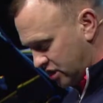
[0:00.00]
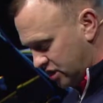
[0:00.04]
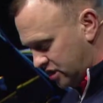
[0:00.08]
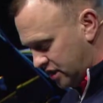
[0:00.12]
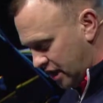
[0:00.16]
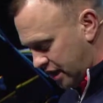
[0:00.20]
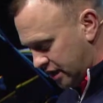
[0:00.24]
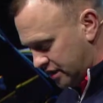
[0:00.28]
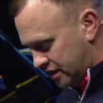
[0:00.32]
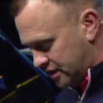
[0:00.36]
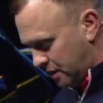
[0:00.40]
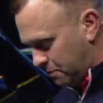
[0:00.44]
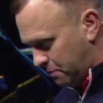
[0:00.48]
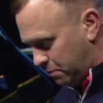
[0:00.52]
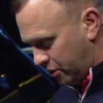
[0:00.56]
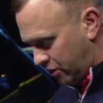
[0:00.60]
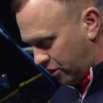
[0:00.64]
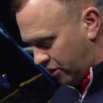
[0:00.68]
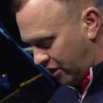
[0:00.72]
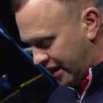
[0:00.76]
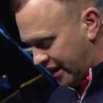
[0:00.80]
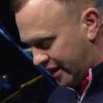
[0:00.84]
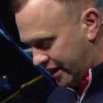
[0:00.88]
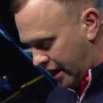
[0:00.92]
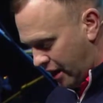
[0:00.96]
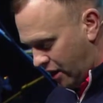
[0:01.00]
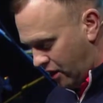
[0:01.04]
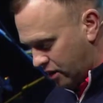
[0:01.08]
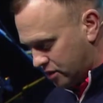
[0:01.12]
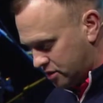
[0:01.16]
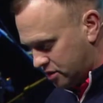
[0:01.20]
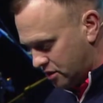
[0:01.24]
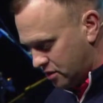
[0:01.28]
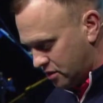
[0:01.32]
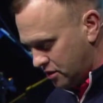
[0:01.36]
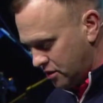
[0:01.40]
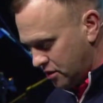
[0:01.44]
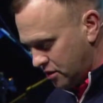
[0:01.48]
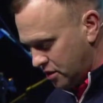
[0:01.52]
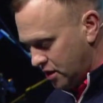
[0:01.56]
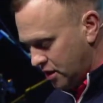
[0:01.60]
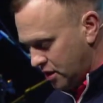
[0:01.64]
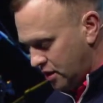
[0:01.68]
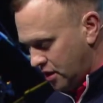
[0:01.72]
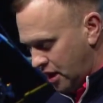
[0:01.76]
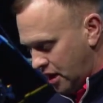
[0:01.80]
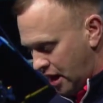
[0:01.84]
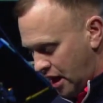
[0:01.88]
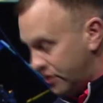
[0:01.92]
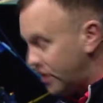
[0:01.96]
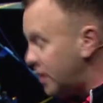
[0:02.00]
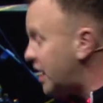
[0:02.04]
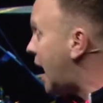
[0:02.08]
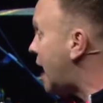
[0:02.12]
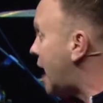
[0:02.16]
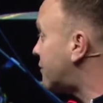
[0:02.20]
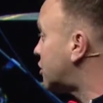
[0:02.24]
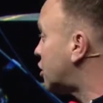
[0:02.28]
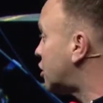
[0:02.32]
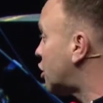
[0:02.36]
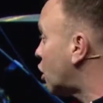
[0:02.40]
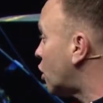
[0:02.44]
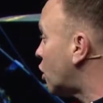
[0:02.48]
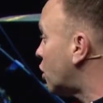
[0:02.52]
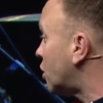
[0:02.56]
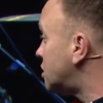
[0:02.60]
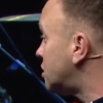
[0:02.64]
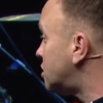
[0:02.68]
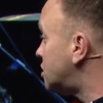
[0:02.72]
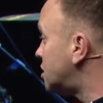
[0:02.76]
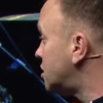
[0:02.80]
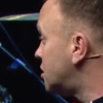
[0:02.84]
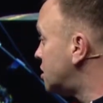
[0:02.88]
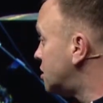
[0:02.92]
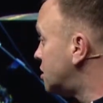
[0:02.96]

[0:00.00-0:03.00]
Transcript: said exemplary character, and then have courage.